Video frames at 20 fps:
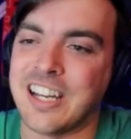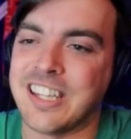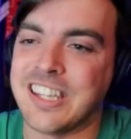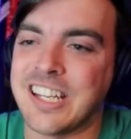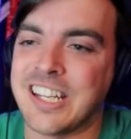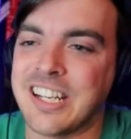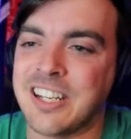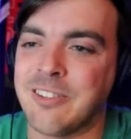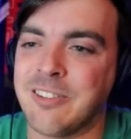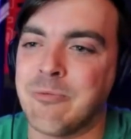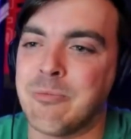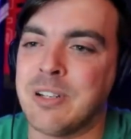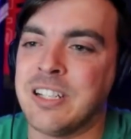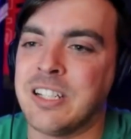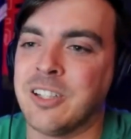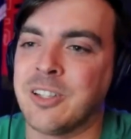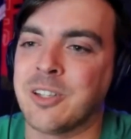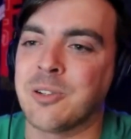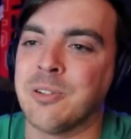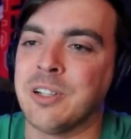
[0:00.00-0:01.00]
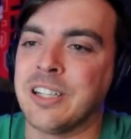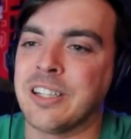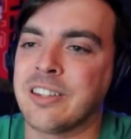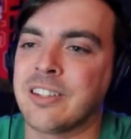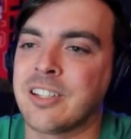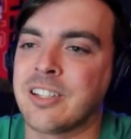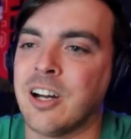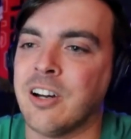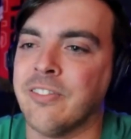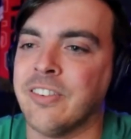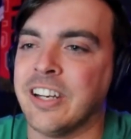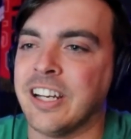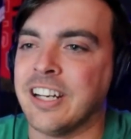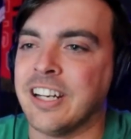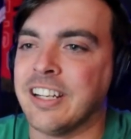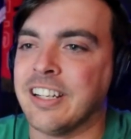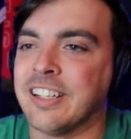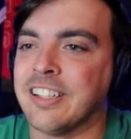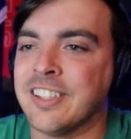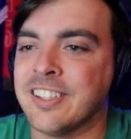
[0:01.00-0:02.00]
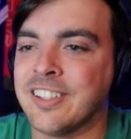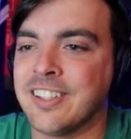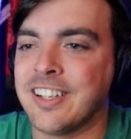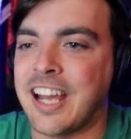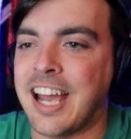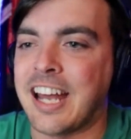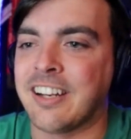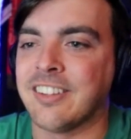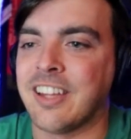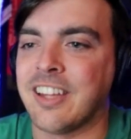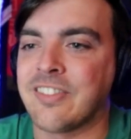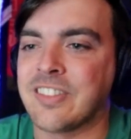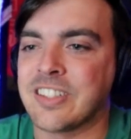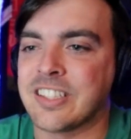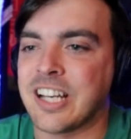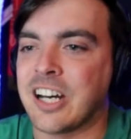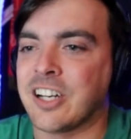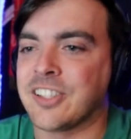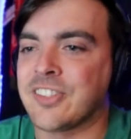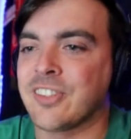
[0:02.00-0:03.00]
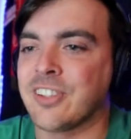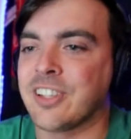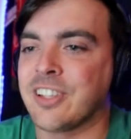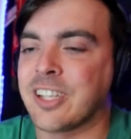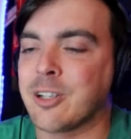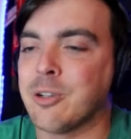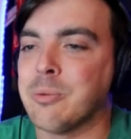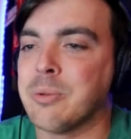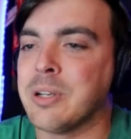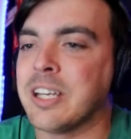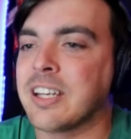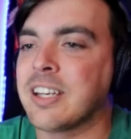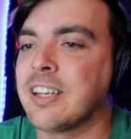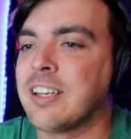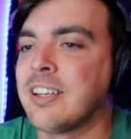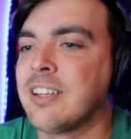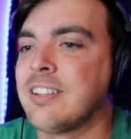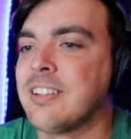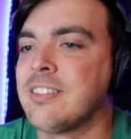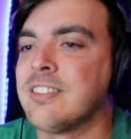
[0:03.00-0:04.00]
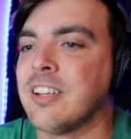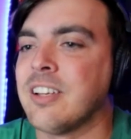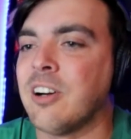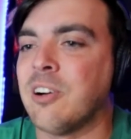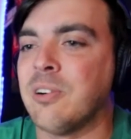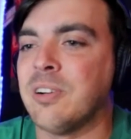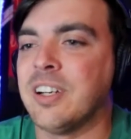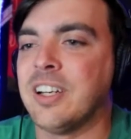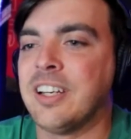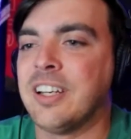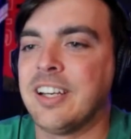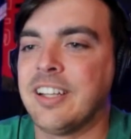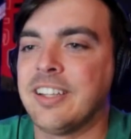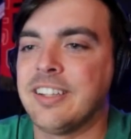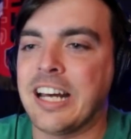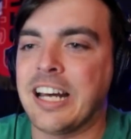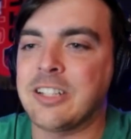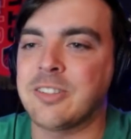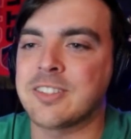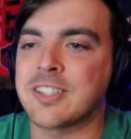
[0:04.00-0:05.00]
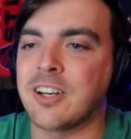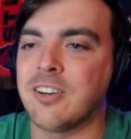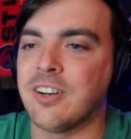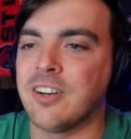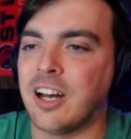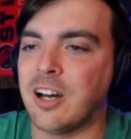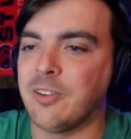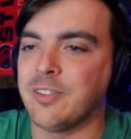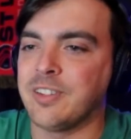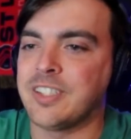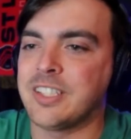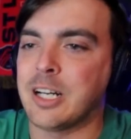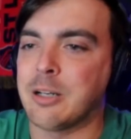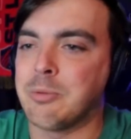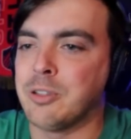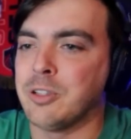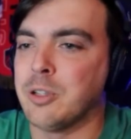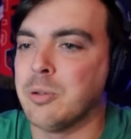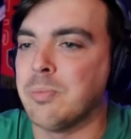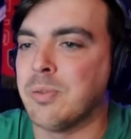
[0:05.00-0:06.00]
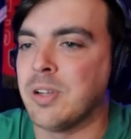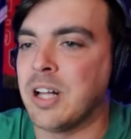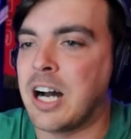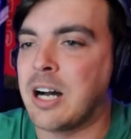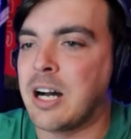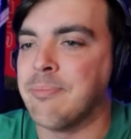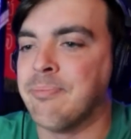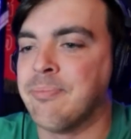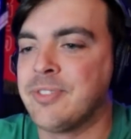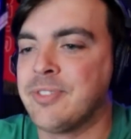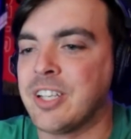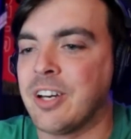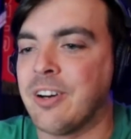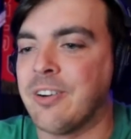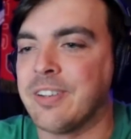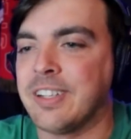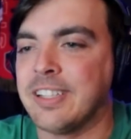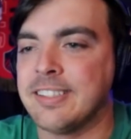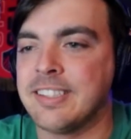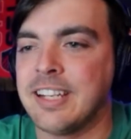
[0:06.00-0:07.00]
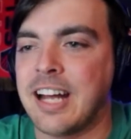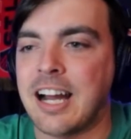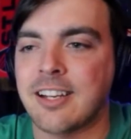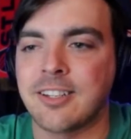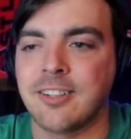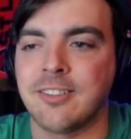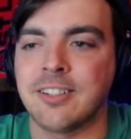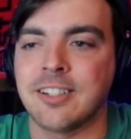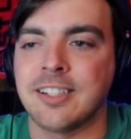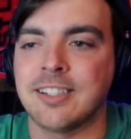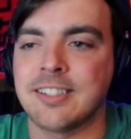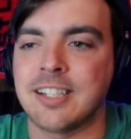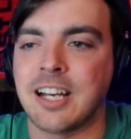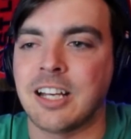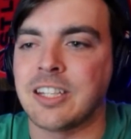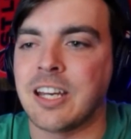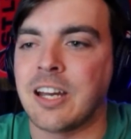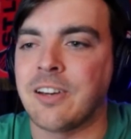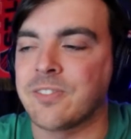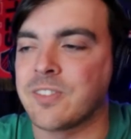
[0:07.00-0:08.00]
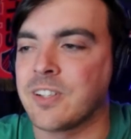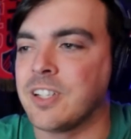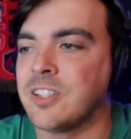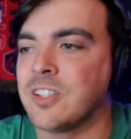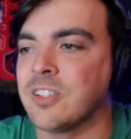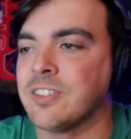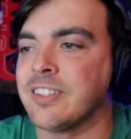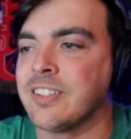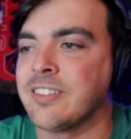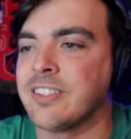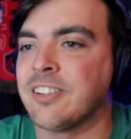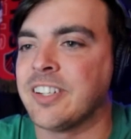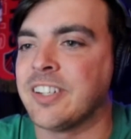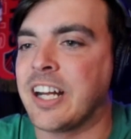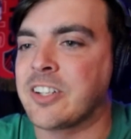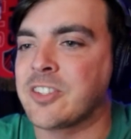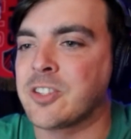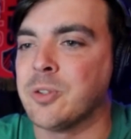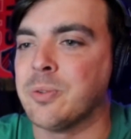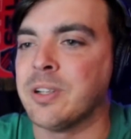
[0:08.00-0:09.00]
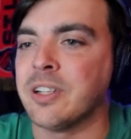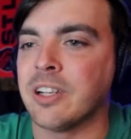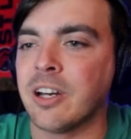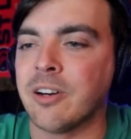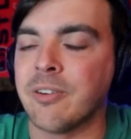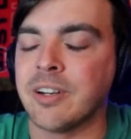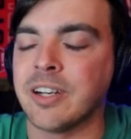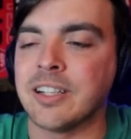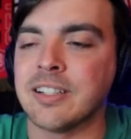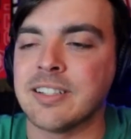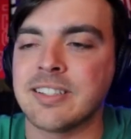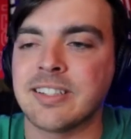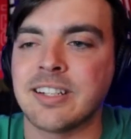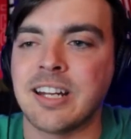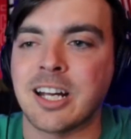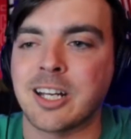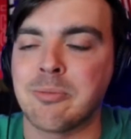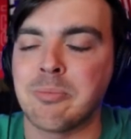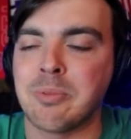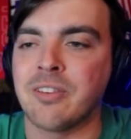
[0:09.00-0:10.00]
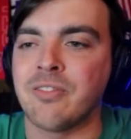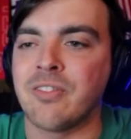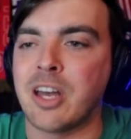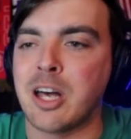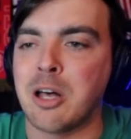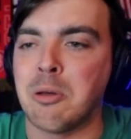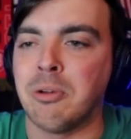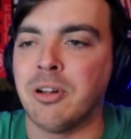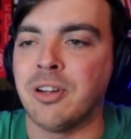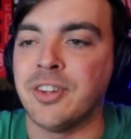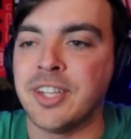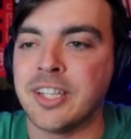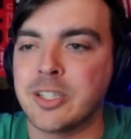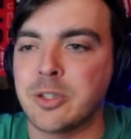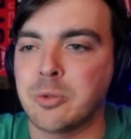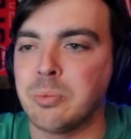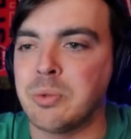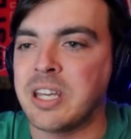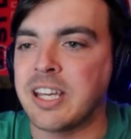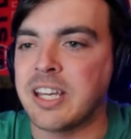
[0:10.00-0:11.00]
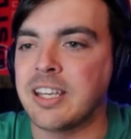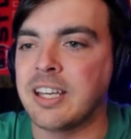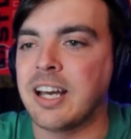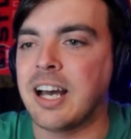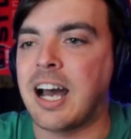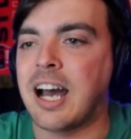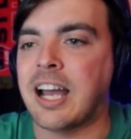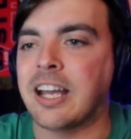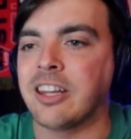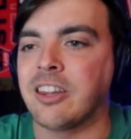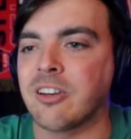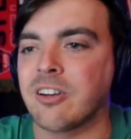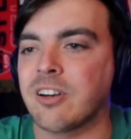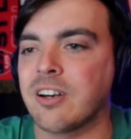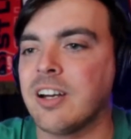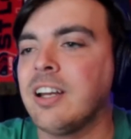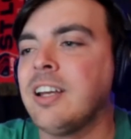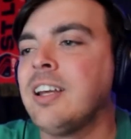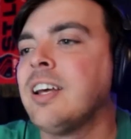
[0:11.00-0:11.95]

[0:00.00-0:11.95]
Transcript: that he'd been dealing with COVID and hadn't left his house for like a week. So that's what's going on with Njabulo Blom. So he's not going to South Africa during this international window and is not going to be available this week either.